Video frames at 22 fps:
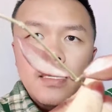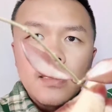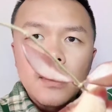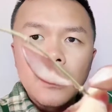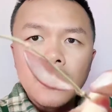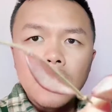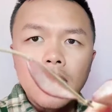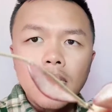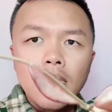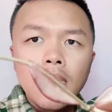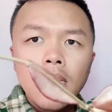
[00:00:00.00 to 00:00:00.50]
It's
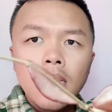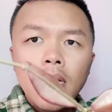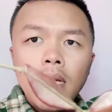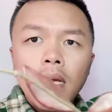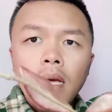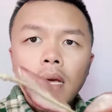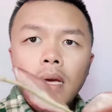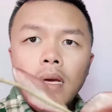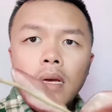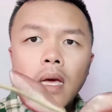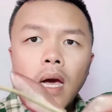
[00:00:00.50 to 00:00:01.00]
a
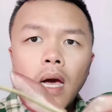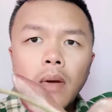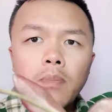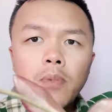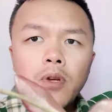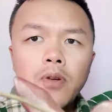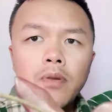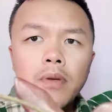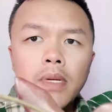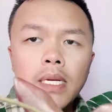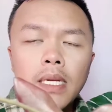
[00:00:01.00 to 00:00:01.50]

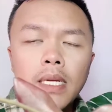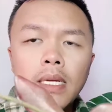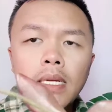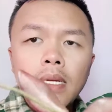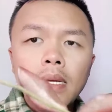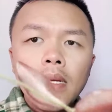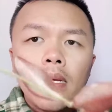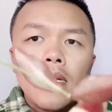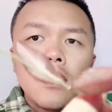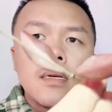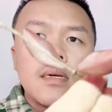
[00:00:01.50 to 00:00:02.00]
coppery,
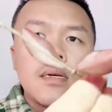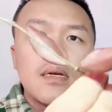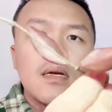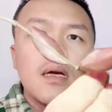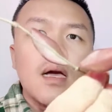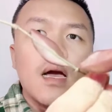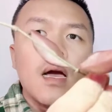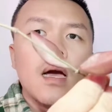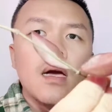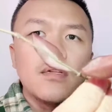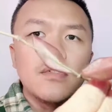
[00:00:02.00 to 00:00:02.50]

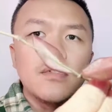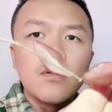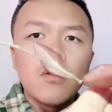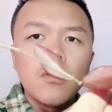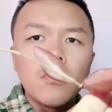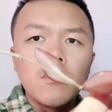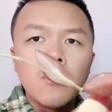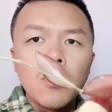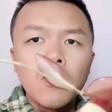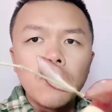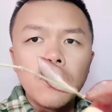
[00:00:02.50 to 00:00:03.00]
dark
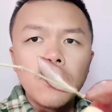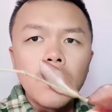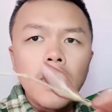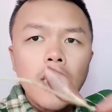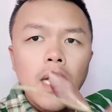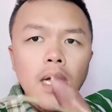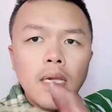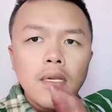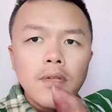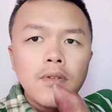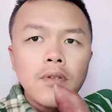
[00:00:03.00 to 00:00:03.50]
maroon
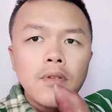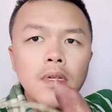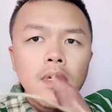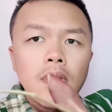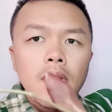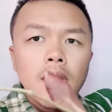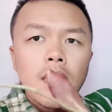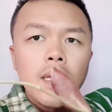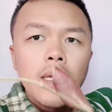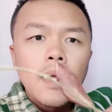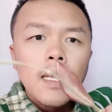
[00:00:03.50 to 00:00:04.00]
color.
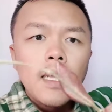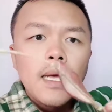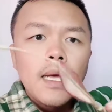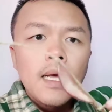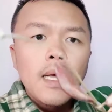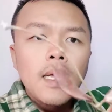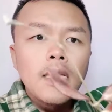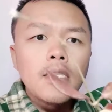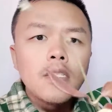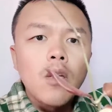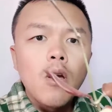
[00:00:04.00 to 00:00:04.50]

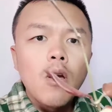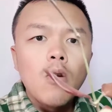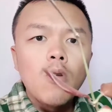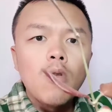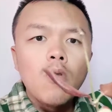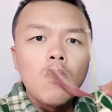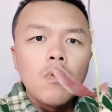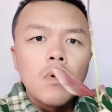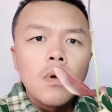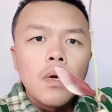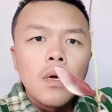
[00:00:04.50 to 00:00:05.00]
So
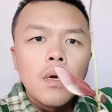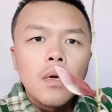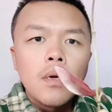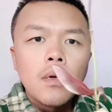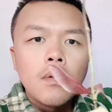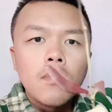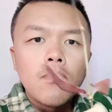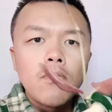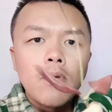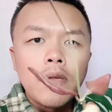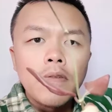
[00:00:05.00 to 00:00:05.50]

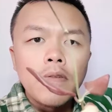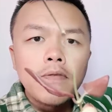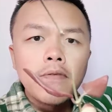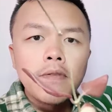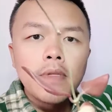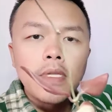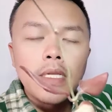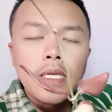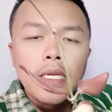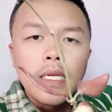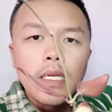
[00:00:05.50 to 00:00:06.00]
with
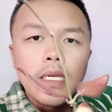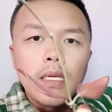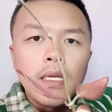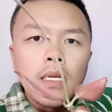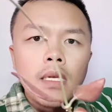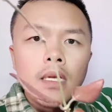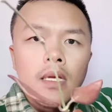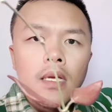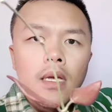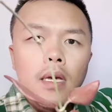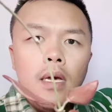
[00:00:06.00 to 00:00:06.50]
the
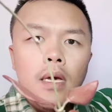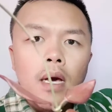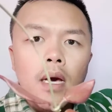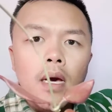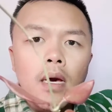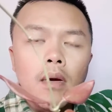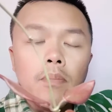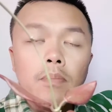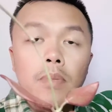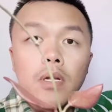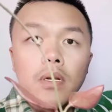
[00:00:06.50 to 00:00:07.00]

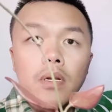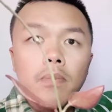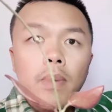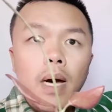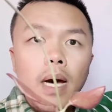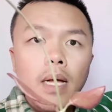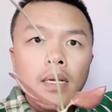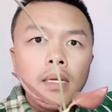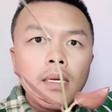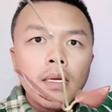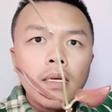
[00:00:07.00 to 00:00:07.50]

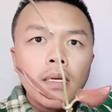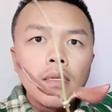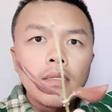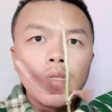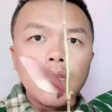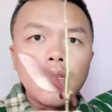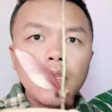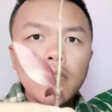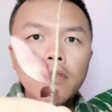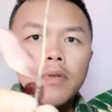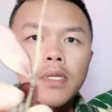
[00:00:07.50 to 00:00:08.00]
Bilobata, the
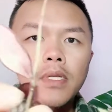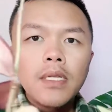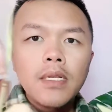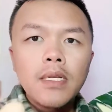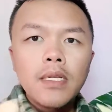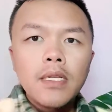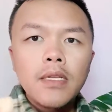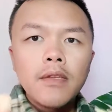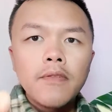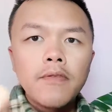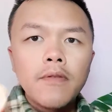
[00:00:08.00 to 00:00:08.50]
newest
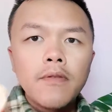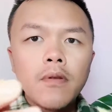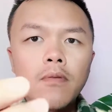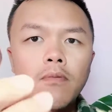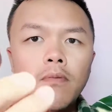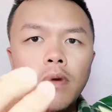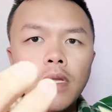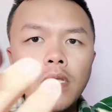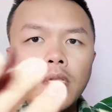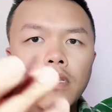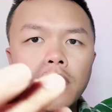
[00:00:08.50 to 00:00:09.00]
leaf,
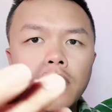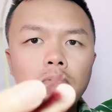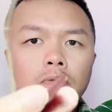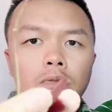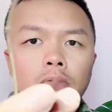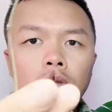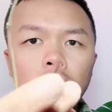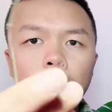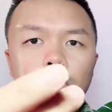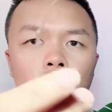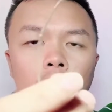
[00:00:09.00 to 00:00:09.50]
when you
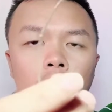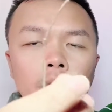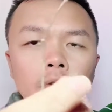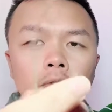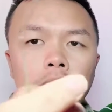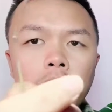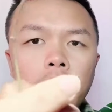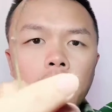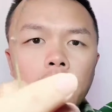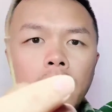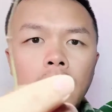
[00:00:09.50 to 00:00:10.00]

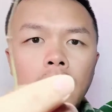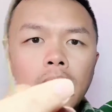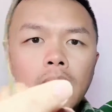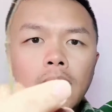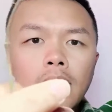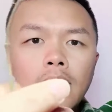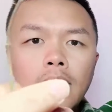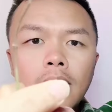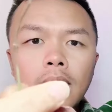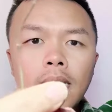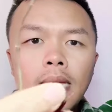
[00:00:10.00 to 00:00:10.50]
feel it,
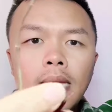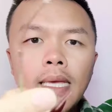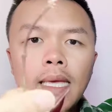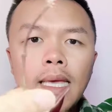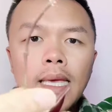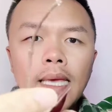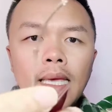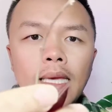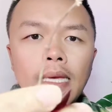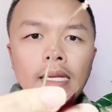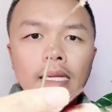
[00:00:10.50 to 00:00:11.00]

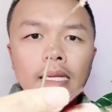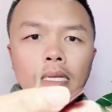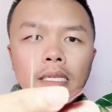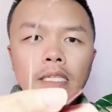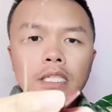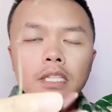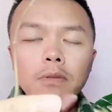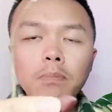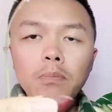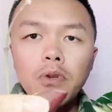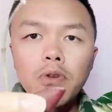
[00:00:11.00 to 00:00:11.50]
it is
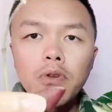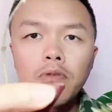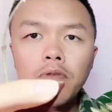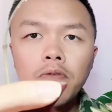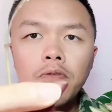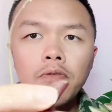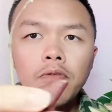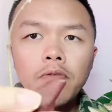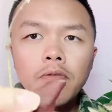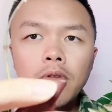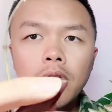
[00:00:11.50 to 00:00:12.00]
smooth
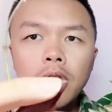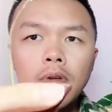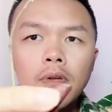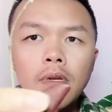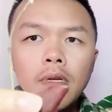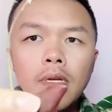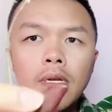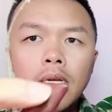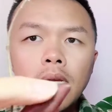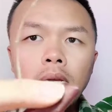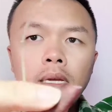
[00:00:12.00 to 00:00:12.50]

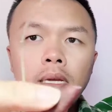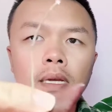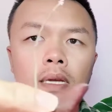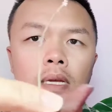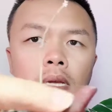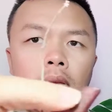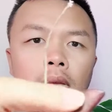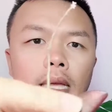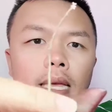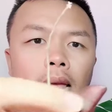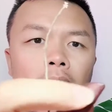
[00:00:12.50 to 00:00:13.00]

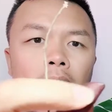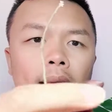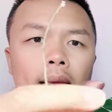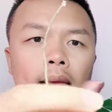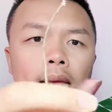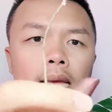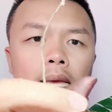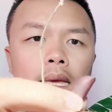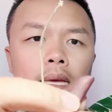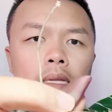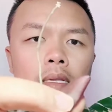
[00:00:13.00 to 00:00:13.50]

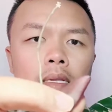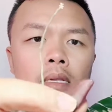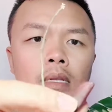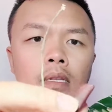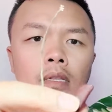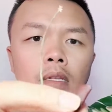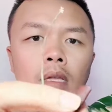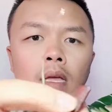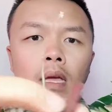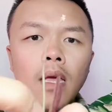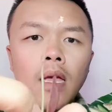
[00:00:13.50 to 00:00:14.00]
and
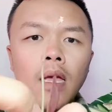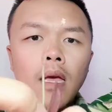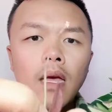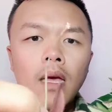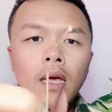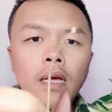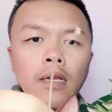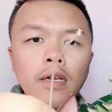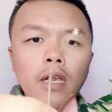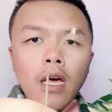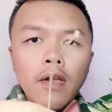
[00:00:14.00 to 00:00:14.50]

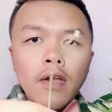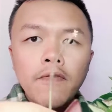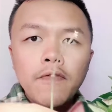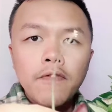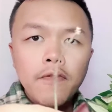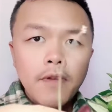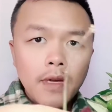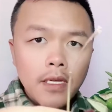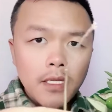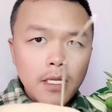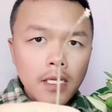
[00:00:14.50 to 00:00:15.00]
not
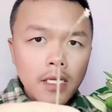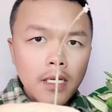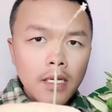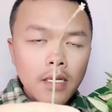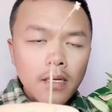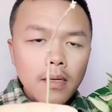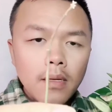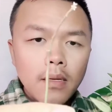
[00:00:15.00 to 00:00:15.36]
fuzzy.